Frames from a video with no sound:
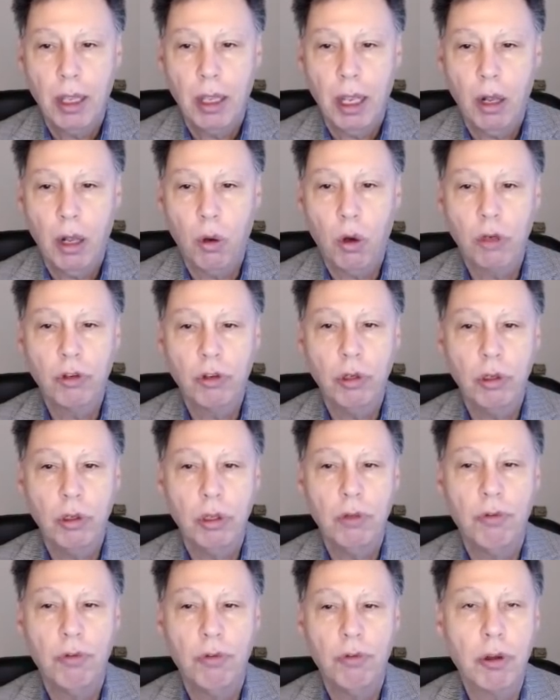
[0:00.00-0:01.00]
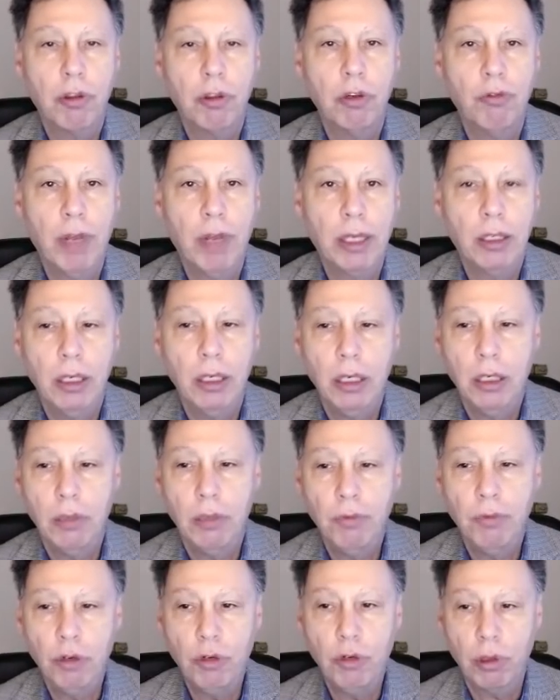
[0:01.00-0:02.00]
or to the virus-infected
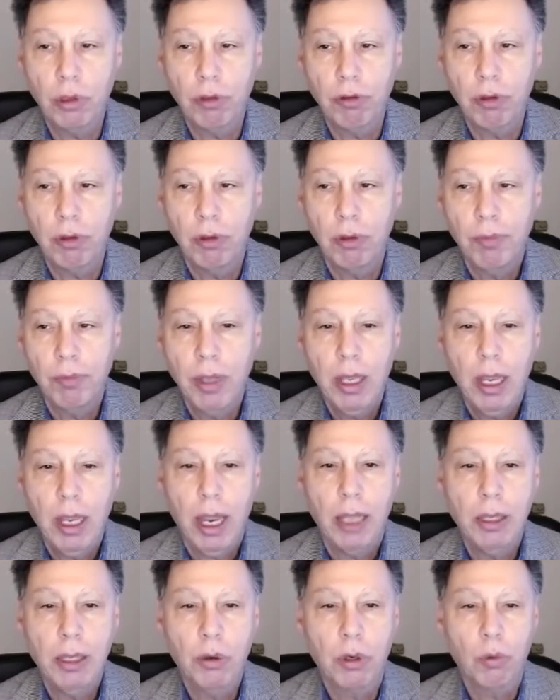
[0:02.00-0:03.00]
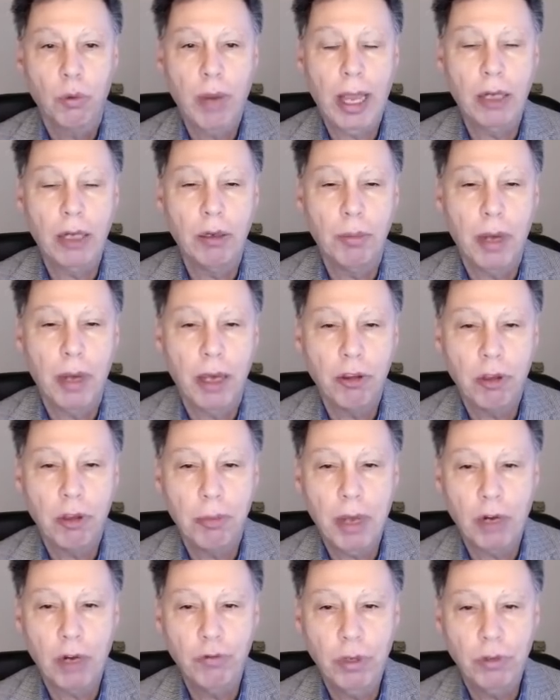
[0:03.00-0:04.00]
individuals, and they were randomized
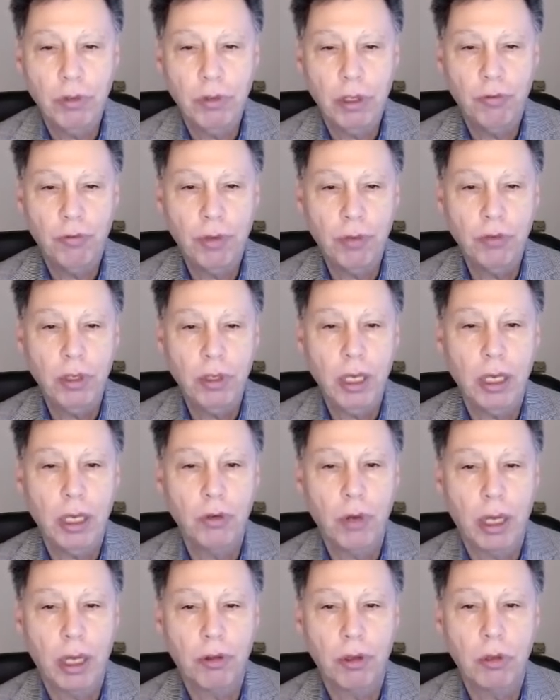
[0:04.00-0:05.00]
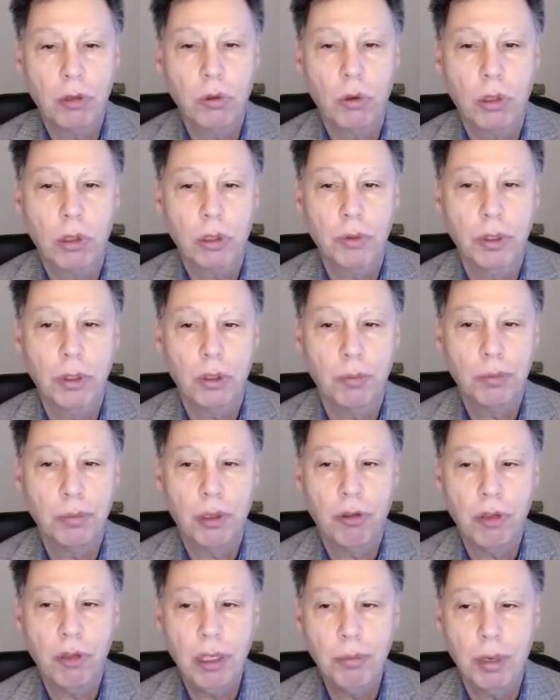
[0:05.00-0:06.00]
about 50-50 hydroxychloroquine or
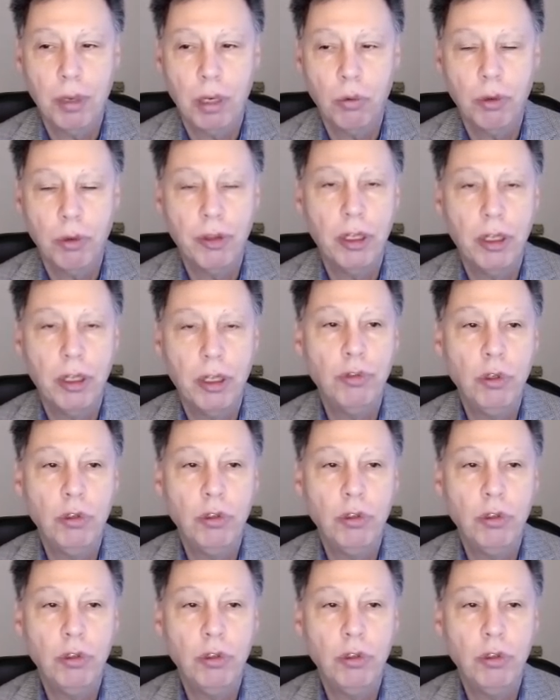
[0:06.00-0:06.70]
placebo within a few